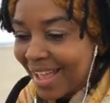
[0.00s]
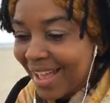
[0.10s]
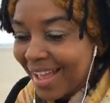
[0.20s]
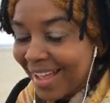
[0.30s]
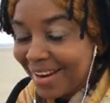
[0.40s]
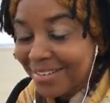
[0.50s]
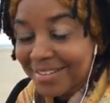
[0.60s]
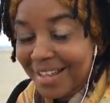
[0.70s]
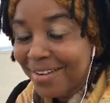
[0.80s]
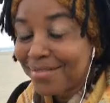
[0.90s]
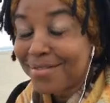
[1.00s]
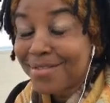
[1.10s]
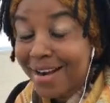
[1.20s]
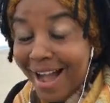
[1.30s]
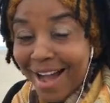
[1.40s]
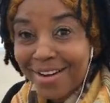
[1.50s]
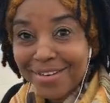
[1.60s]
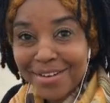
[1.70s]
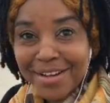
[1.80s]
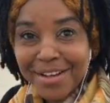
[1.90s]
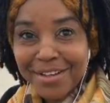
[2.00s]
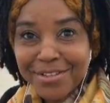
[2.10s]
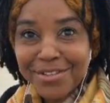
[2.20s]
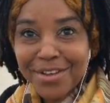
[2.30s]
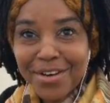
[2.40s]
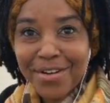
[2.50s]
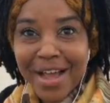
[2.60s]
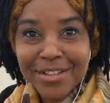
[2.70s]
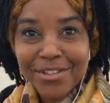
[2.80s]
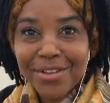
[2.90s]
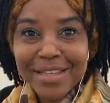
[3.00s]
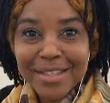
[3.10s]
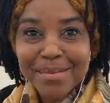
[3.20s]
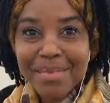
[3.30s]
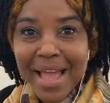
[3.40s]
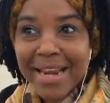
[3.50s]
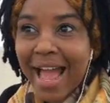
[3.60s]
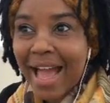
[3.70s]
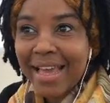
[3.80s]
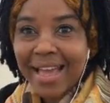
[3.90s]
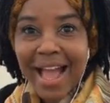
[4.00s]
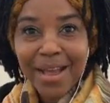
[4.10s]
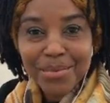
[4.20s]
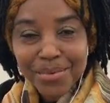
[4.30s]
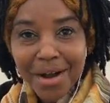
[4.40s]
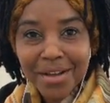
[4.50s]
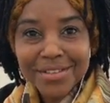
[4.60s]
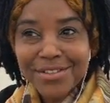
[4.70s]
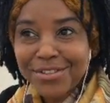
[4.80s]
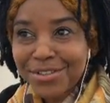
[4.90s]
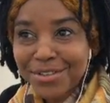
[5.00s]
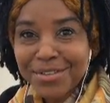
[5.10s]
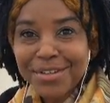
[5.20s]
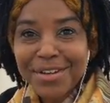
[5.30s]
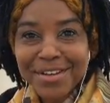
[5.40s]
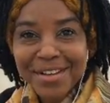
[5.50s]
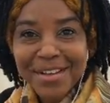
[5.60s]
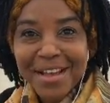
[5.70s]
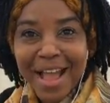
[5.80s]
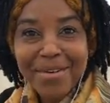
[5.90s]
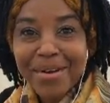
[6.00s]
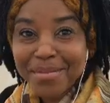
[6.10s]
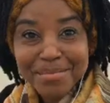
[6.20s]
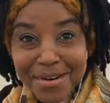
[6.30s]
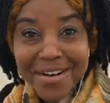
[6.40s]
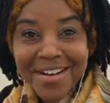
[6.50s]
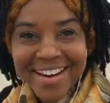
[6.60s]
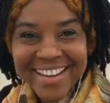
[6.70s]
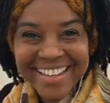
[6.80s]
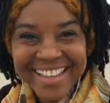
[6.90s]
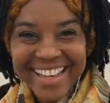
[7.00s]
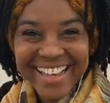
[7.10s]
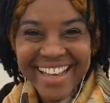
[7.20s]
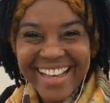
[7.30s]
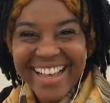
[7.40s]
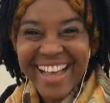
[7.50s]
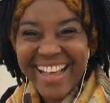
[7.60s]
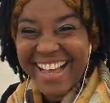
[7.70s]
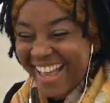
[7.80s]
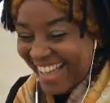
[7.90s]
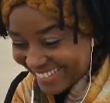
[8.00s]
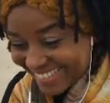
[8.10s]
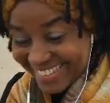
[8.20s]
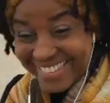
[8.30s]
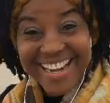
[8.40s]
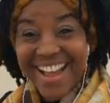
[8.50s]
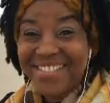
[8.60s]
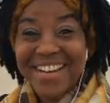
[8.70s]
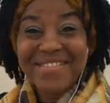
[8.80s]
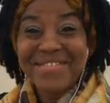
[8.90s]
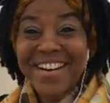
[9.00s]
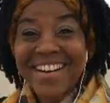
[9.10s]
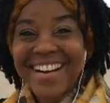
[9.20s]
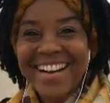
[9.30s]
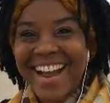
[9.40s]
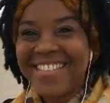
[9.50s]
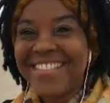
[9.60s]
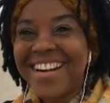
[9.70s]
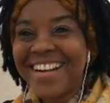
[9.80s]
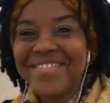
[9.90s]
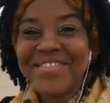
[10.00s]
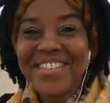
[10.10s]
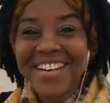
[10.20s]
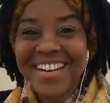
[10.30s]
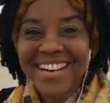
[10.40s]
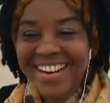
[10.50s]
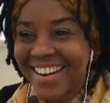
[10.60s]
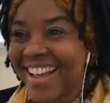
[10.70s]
And I was like, wow. So I told this man, I want more. I just said, I want more